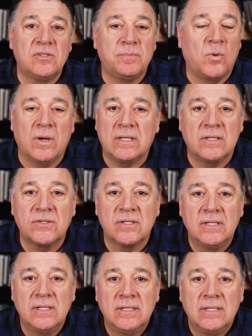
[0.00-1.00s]
is pointless.
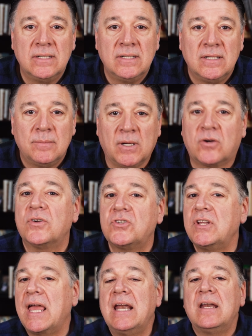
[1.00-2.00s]
But
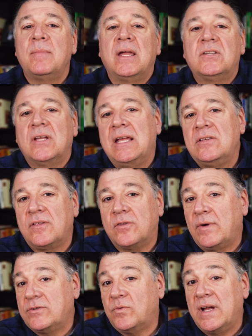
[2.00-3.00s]
Christianity maintains that the
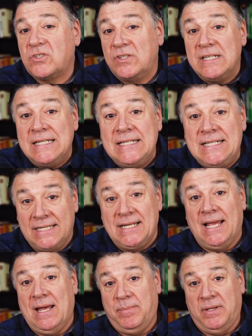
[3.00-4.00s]
resurrection did
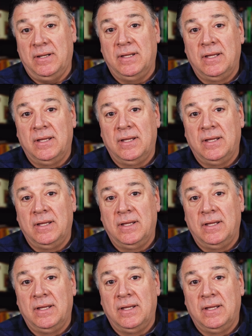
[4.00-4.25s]
happen.